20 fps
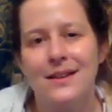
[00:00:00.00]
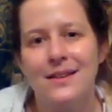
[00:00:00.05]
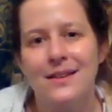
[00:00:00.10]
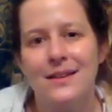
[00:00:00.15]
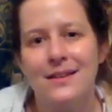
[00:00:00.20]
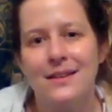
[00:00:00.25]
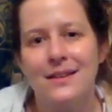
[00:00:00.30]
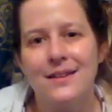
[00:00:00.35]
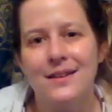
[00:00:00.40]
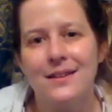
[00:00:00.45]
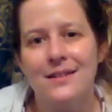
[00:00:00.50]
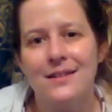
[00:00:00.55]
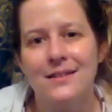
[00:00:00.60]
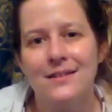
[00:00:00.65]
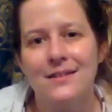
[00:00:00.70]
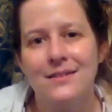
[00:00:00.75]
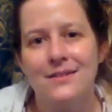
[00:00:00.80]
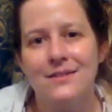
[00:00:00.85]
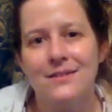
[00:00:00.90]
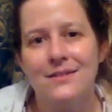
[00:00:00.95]
you know,
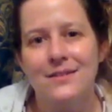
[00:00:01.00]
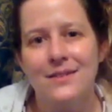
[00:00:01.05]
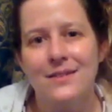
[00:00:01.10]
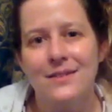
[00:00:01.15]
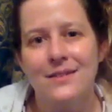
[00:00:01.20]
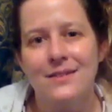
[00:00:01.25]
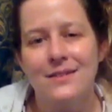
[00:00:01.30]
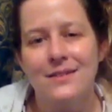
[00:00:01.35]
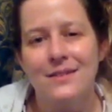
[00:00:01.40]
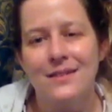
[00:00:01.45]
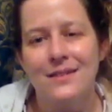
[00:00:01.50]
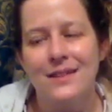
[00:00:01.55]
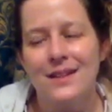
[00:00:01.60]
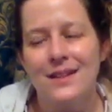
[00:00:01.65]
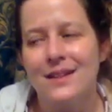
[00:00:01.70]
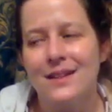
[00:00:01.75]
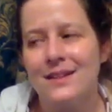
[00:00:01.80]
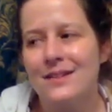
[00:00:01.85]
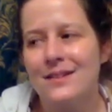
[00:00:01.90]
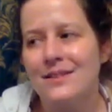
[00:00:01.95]

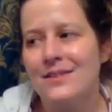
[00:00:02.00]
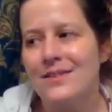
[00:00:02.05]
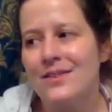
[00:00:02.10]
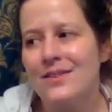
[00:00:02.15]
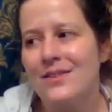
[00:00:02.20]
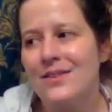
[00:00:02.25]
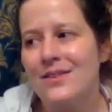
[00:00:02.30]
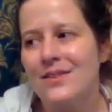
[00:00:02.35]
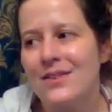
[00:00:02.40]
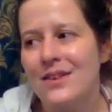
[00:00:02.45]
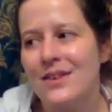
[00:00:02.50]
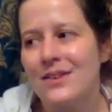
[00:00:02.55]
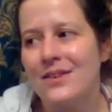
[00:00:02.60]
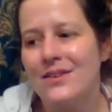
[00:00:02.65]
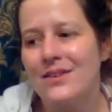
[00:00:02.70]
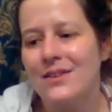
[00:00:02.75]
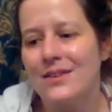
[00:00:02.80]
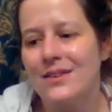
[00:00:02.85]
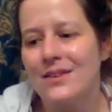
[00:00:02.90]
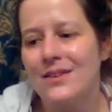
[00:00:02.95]
and I
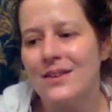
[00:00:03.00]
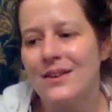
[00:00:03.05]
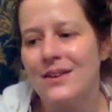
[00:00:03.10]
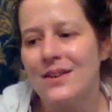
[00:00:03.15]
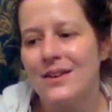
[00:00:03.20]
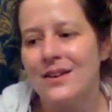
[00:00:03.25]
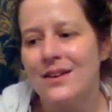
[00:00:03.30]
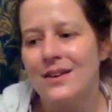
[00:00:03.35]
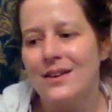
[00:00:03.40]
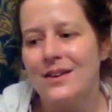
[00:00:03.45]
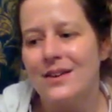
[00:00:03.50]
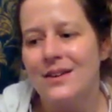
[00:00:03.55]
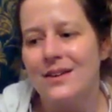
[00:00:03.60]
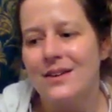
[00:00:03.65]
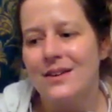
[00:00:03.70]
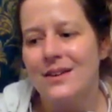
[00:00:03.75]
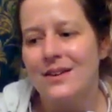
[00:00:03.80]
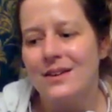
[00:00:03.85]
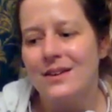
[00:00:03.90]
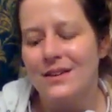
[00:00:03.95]
think
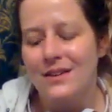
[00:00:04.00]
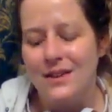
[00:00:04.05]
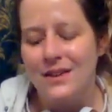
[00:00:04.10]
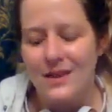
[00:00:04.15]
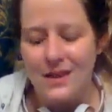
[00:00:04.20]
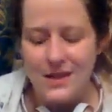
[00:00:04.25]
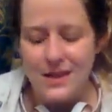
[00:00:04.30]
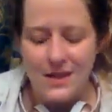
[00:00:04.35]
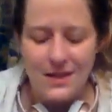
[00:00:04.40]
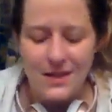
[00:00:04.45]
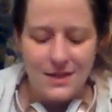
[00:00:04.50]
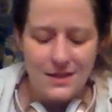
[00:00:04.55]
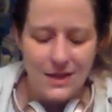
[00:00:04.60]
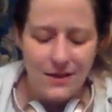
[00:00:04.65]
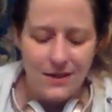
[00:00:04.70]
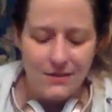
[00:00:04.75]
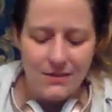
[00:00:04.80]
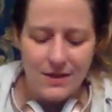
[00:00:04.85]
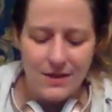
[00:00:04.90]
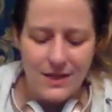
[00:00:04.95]
it is
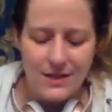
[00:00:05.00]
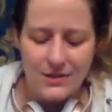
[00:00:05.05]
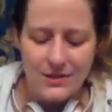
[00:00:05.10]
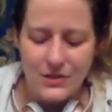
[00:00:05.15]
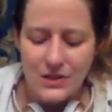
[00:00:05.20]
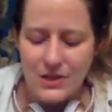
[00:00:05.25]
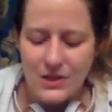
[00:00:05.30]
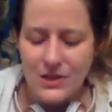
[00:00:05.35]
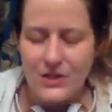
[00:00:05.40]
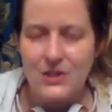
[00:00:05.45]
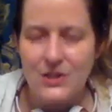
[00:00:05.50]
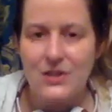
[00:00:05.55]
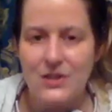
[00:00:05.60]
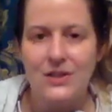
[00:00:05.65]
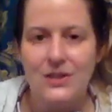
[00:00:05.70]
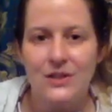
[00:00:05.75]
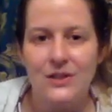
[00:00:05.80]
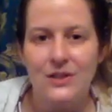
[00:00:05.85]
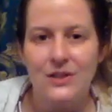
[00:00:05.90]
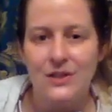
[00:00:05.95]
that
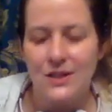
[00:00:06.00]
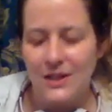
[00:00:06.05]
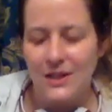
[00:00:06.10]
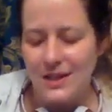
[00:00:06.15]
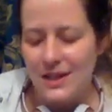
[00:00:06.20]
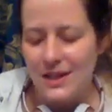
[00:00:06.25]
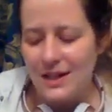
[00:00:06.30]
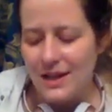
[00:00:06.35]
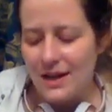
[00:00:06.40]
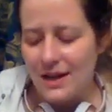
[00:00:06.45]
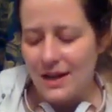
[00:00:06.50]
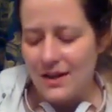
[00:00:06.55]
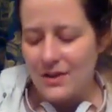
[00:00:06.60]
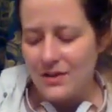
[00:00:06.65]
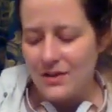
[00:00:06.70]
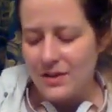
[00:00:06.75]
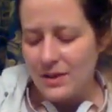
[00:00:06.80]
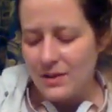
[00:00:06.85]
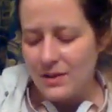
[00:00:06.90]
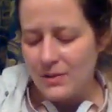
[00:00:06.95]
reintroduction. And I
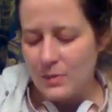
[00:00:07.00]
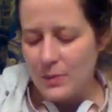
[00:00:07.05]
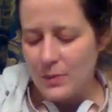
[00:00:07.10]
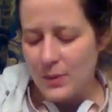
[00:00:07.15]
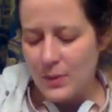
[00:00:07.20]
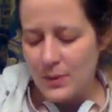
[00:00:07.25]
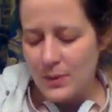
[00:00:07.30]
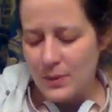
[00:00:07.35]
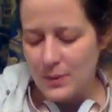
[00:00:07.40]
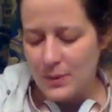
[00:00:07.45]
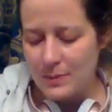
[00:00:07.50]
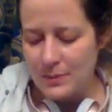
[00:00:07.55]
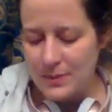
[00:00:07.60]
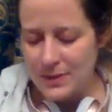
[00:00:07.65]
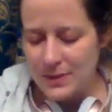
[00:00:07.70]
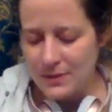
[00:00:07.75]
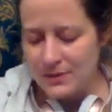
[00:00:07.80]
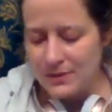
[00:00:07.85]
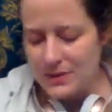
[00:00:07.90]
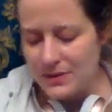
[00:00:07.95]
think it's important
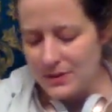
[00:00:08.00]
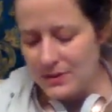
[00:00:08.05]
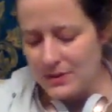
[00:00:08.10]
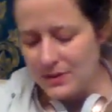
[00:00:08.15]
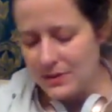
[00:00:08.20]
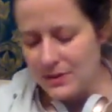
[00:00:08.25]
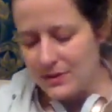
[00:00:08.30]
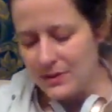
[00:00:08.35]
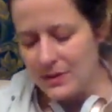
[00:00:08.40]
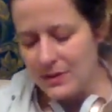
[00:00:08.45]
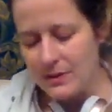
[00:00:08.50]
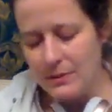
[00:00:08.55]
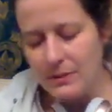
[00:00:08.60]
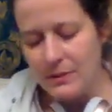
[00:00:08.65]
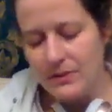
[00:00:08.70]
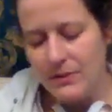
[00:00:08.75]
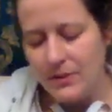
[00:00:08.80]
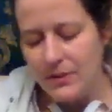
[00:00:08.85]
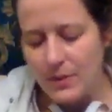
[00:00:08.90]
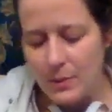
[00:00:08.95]
to,
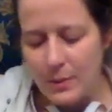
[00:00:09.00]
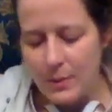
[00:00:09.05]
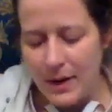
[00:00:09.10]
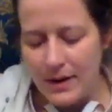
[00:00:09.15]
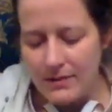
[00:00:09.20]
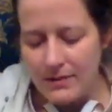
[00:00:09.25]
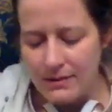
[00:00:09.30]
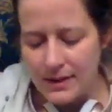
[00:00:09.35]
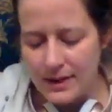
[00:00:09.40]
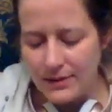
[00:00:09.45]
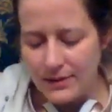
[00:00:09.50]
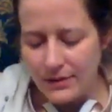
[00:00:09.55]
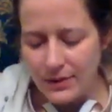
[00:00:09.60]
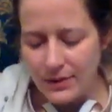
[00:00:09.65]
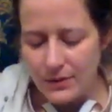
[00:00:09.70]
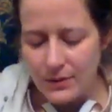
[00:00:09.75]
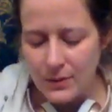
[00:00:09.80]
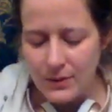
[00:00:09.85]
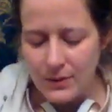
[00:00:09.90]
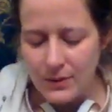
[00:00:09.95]
because apparently, so I
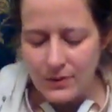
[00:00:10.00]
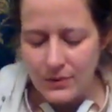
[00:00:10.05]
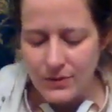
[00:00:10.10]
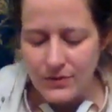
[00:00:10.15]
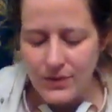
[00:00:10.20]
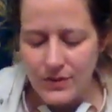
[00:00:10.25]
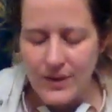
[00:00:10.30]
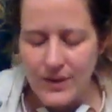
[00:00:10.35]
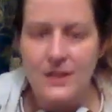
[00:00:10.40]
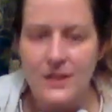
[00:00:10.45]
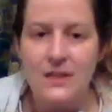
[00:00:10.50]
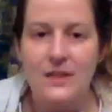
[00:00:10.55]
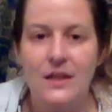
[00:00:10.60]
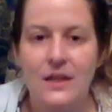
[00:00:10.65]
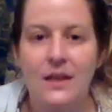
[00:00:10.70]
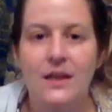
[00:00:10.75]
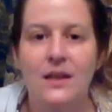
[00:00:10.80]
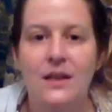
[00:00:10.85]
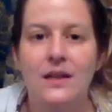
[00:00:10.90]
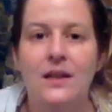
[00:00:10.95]
was talking to a friend
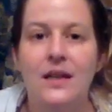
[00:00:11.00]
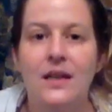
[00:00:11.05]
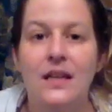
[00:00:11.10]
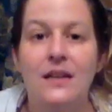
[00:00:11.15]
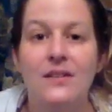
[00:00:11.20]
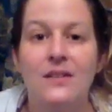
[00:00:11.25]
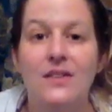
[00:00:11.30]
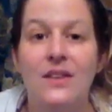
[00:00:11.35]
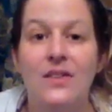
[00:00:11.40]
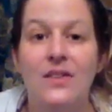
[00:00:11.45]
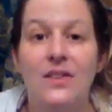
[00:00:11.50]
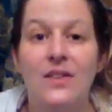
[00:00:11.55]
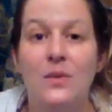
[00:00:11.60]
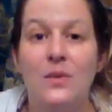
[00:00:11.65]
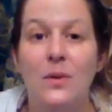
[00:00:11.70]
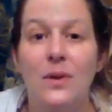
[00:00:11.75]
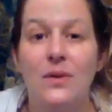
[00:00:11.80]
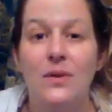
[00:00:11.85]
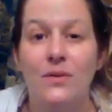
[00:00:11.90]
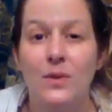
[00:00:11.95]
and he said there's
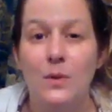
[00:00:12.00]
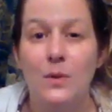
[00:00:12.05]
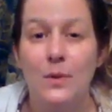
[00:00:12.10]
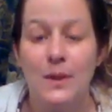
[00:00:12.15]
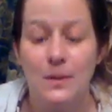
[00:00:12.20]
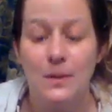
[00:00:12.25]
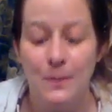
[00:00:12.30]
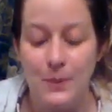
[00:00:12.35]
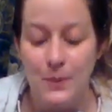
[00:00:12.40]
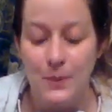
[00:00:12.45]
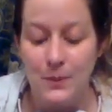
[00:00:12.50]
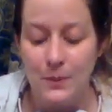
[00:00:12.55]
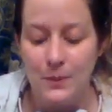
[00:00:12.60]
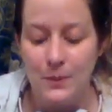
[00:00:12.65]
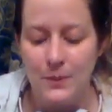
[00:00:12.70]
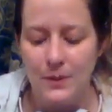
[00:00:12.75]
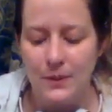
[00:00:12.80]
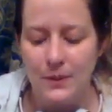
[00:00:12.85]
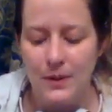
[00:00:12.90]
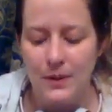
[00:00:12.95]
quite a few
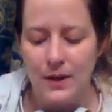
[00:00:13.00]
people